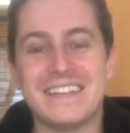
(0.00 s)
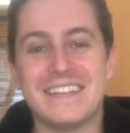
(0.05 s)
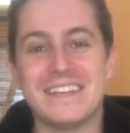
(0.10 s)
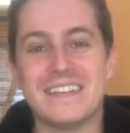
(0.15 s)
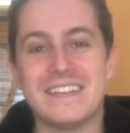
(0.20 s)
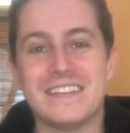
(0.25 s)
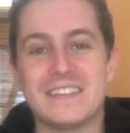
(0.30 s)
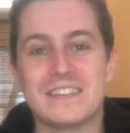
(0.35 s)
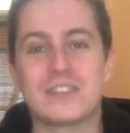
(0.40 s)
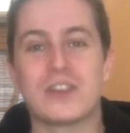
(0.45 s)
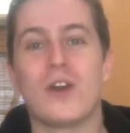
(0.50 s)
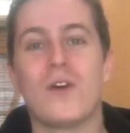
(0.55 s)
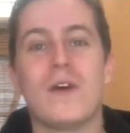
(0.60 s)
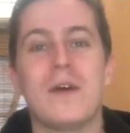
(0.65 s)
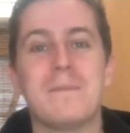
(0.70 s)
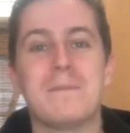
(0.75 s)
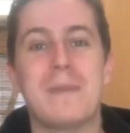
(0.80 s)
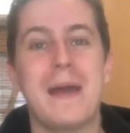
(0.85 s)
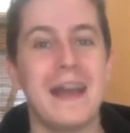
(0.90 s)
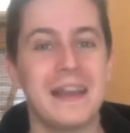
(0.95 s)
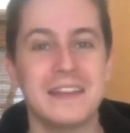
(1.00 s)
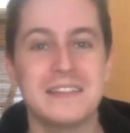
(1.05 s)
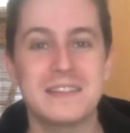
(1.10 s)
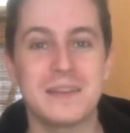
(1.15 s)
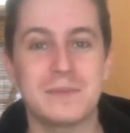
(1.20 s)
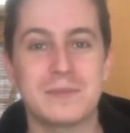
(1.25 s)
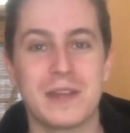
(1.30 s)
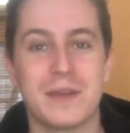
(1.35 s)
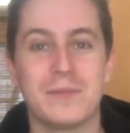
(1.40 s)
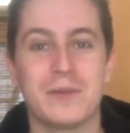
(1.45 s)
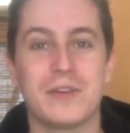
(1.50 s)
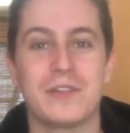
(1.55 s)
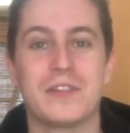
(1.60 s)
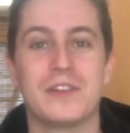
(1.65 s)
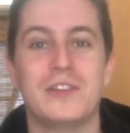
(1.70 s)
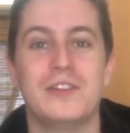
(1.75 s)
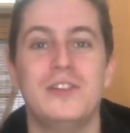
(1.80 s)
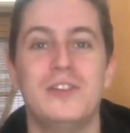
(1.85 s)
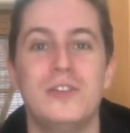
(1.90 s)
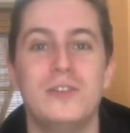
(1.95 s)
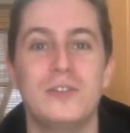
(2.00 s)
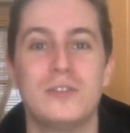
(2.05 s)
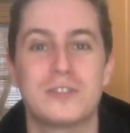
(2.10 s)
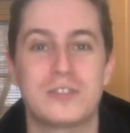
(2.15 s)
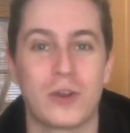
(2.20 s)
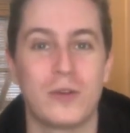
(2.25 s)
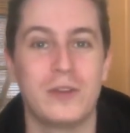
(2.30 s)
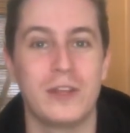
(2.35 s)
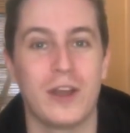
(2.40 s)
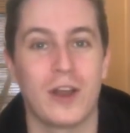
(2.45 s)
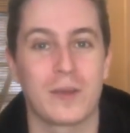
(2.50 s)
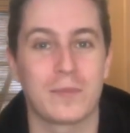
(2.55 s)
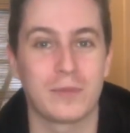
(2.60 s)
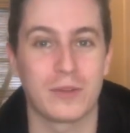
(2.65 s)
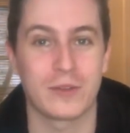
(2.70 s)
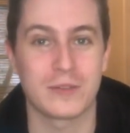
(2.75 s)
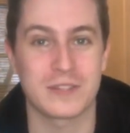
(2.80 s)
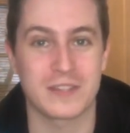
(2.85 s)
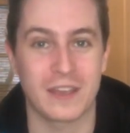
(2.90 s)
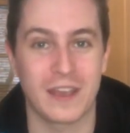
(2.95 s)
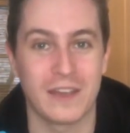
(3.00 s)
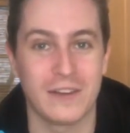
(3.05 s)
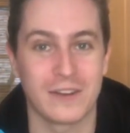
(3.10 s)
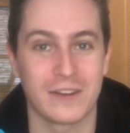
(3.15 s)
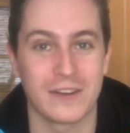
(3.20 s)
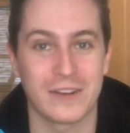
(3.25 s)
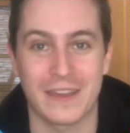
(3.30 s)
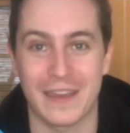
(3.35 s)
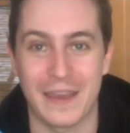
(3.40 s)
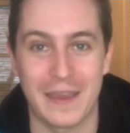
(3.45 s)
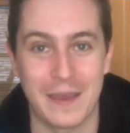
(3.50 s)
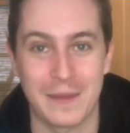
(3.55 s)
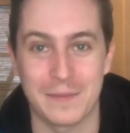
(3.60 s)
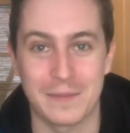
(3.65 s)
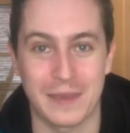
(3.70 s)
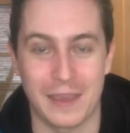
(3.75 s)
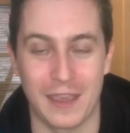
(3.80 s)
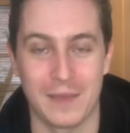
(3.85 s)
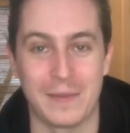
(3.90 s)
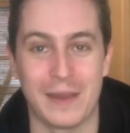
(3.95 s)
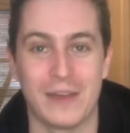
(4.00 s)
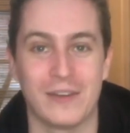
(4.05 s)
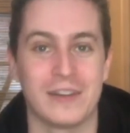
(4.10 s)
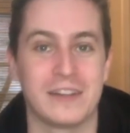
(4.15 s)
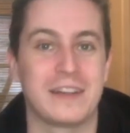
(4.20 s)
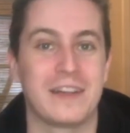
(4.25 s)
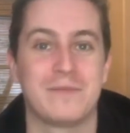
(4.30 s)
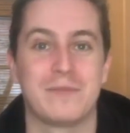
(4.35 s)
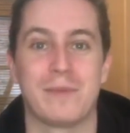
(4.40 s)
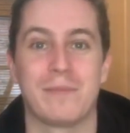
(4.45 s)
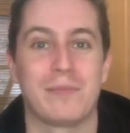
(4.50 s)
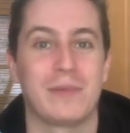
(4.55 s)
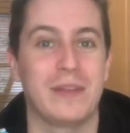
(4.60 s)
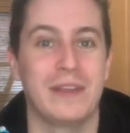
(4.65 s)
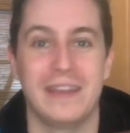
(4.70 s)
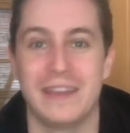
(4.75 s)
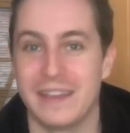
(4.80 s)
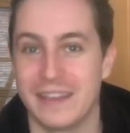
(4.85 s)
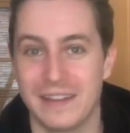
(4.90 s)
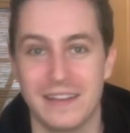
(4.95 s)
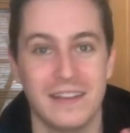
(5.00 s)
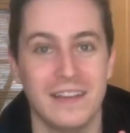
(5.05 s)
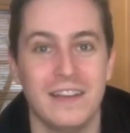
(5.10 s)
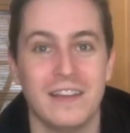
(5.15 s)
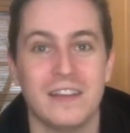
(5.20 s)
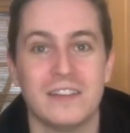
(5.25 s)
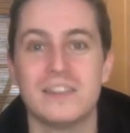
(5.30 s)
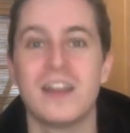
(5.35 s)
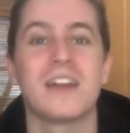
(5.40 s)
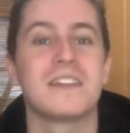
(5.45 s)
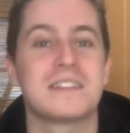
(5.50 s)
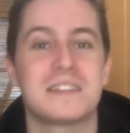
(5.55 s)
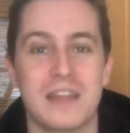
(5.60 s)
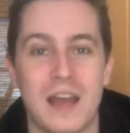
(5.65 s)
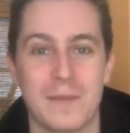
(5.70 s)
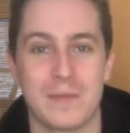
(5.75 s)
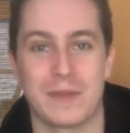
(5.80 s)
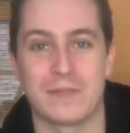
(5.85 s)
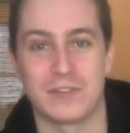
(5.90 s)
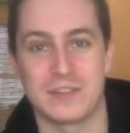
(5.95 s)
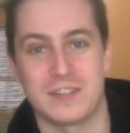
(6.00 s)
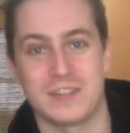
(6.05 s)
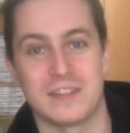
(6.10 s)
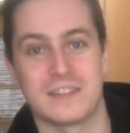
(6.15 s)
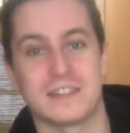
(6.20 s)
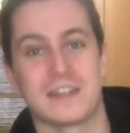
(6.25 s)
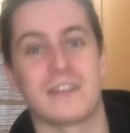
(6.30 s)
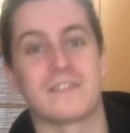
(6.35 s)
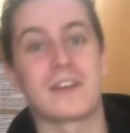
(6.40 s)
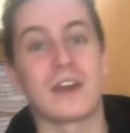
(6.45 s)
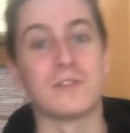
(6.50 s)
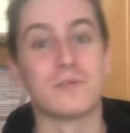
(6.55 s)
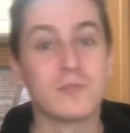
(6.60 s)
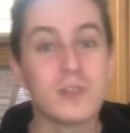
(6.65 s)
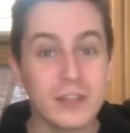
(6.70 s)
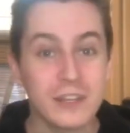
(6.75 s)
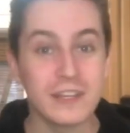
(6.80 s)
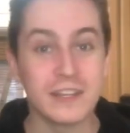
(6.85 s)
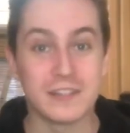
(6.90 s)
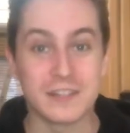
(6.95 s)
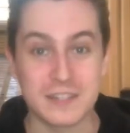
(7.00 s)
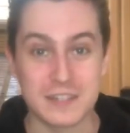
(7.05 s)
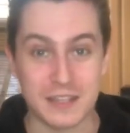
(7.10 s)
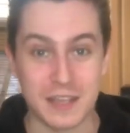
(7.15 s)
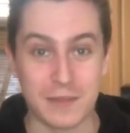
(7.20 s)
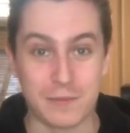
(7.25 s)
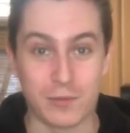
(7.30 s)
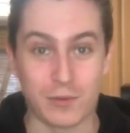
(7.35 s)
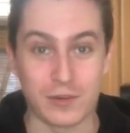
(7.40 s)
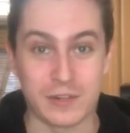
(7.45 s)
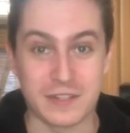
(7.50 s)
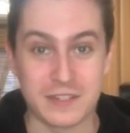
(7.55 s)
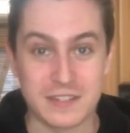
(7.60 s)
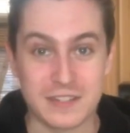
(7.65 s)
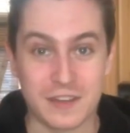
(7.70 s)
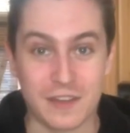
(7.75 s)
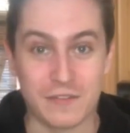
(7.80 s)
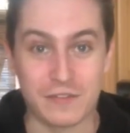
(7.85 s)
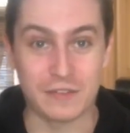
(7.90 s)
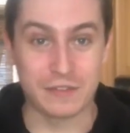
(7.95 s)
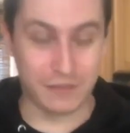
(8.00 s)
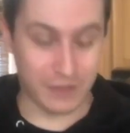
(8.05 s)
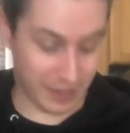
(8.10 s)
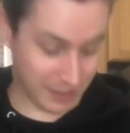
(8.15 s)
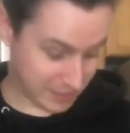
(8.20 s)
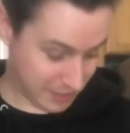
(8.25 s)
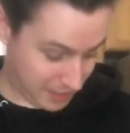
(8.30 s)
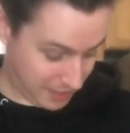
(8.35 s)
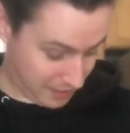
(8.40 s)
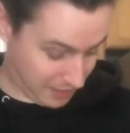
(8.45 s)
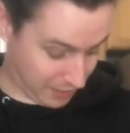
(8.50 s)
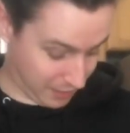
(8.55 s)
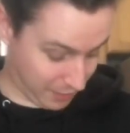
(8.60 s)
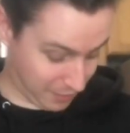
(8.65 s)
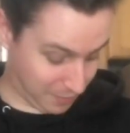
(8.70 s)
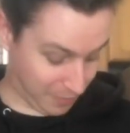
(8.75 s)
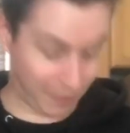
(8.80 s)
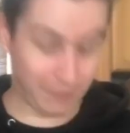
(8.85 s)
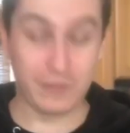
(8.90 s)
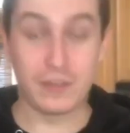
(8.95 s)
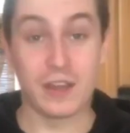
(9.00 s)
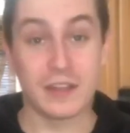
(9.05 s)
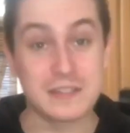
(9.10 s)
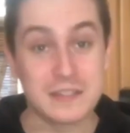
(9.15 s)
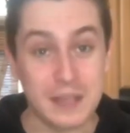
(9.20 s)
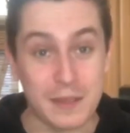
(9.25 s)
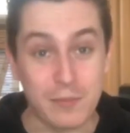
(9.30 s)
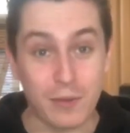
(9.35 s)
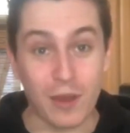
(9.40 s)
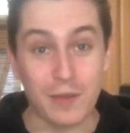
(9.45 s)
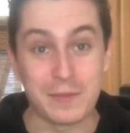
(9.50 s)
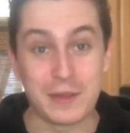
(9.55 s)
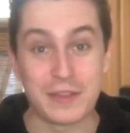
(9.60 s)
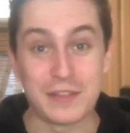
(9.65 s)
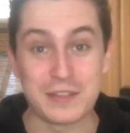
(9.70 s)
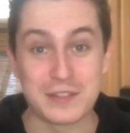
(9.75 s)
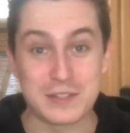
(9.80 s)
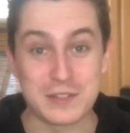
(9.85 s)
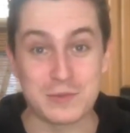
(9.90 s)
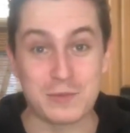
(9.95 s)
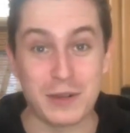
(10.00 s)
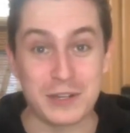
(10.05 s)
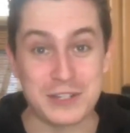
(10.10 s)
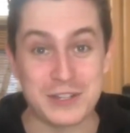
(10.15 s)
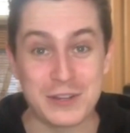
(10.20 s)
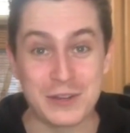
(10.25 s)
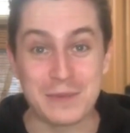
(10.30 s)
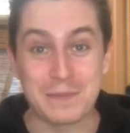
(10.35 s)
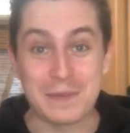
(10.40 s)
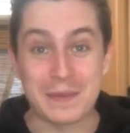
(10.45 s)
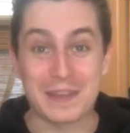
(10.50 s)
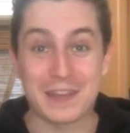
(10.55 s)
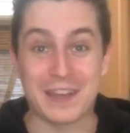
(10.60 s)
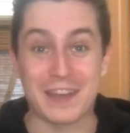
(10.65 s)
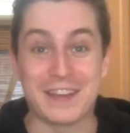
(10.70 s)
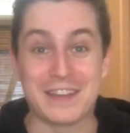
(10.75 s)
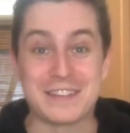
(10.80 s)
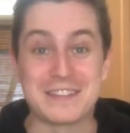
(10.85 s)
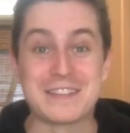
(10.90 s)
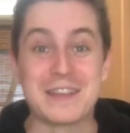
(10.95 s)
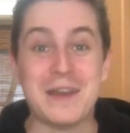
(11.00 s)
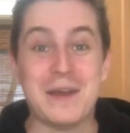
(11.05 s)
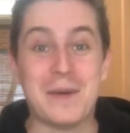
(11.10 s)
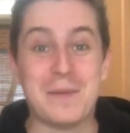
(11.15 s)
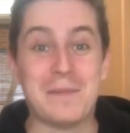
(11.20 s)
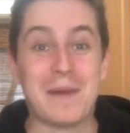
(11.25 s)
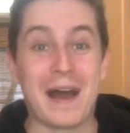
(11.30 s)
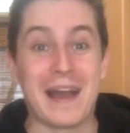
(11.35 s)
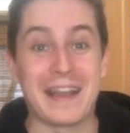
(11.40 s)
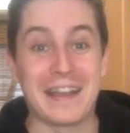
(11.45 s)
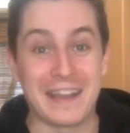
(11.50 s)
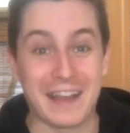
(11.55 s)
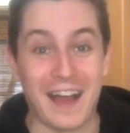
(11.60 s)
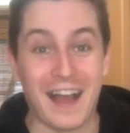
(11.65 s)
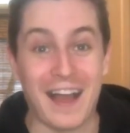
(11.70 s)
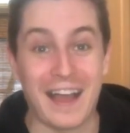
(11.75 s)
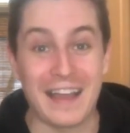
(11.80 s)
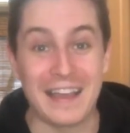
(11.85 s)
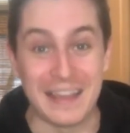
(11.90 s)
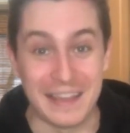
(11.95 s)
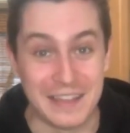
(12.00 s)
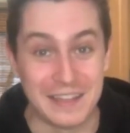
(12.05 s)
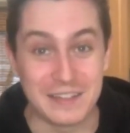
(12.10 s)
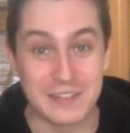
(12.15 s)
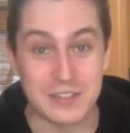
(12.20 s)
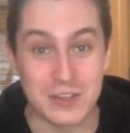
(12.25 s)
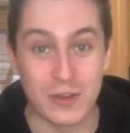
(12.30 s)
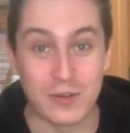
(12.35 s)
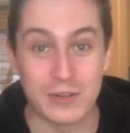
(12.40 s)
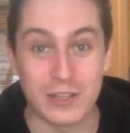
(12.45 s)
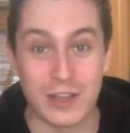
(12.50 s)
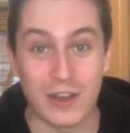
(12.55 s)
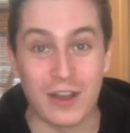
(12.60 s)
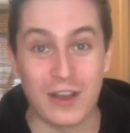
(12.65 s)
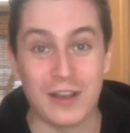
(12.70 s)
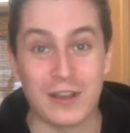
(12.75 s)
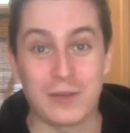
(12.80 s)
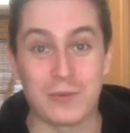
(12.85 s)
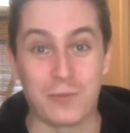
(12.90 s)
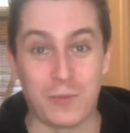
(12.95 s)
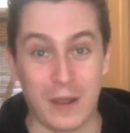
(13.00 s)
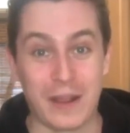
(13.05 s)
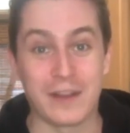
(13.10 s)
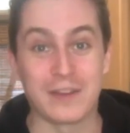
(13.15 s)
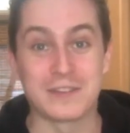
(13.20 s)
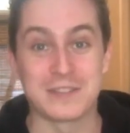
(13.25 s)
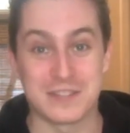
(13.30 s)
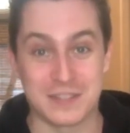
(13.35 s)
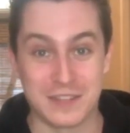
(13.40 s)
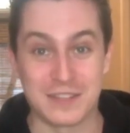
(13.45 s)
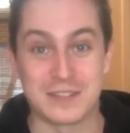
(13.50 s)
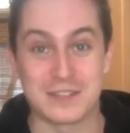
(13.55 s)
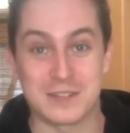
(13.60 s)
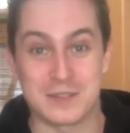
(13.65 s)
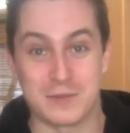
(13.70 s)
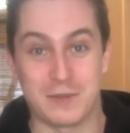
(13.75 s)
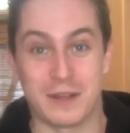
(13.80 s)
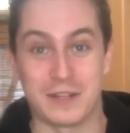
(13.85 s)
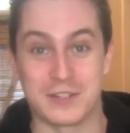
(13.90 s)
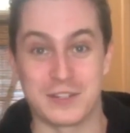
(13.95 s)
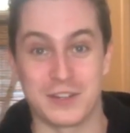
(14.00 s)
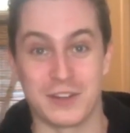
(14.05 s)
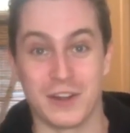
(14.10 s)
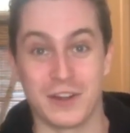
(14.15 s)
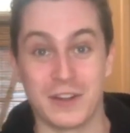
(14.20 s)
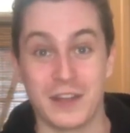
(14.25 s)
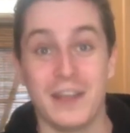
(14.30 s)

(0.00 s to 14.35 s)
So back in September, the new Tony Hawk Pro Skater game came out, and I've been playing it nonstop ever since, and I've gotten really into skateboarding stuff. In fact, my fiance bought me this sweatshirt because my guy in Tony Hawk wears this sweatshirt.